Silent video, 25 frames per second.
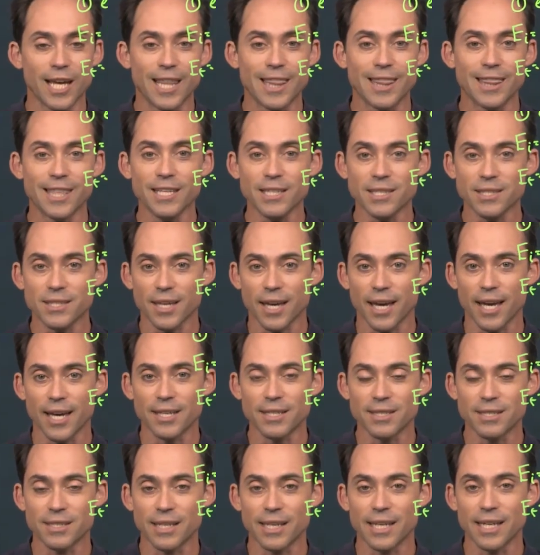In this
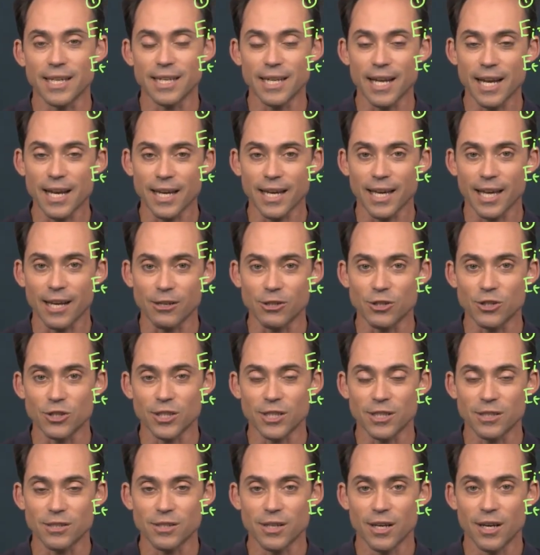case, the kinetic
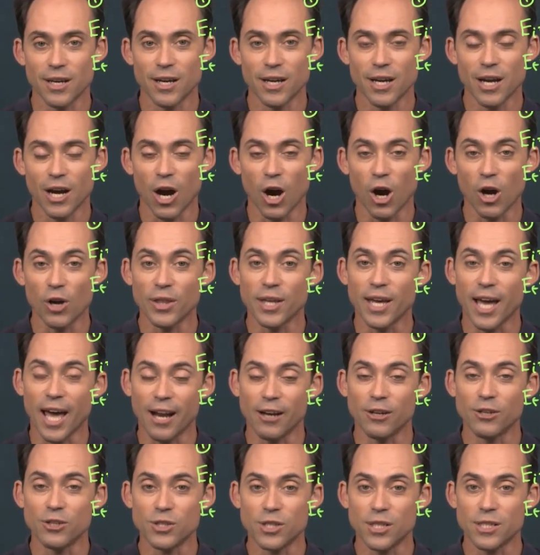energies are the
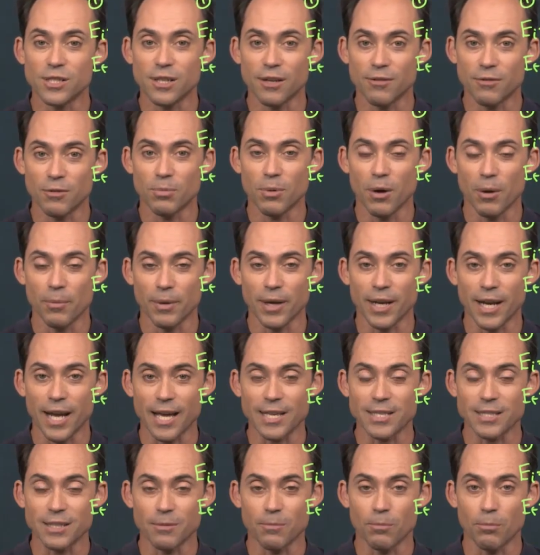energies of the pumpkin
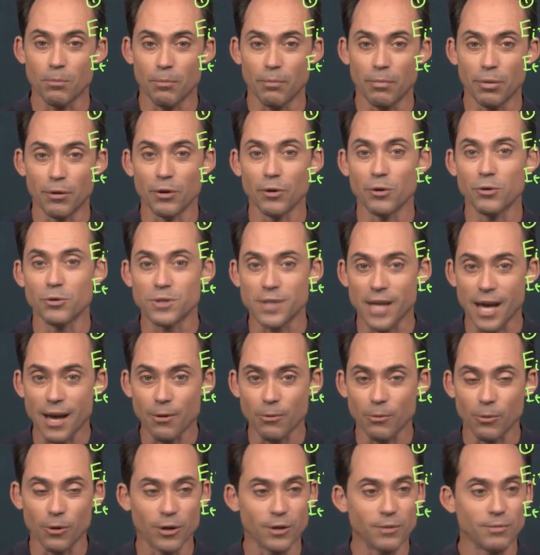as it blows
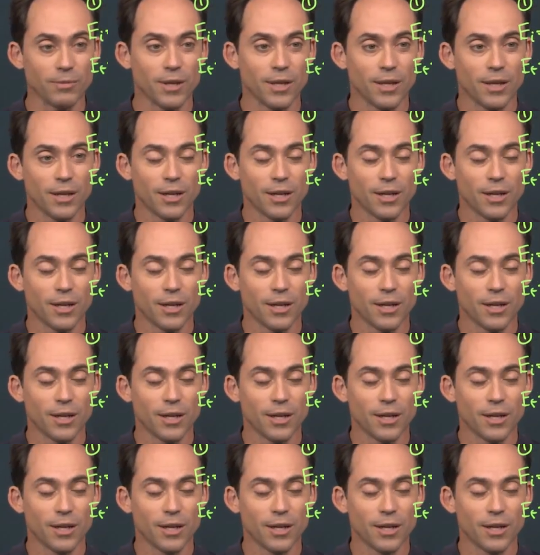outward.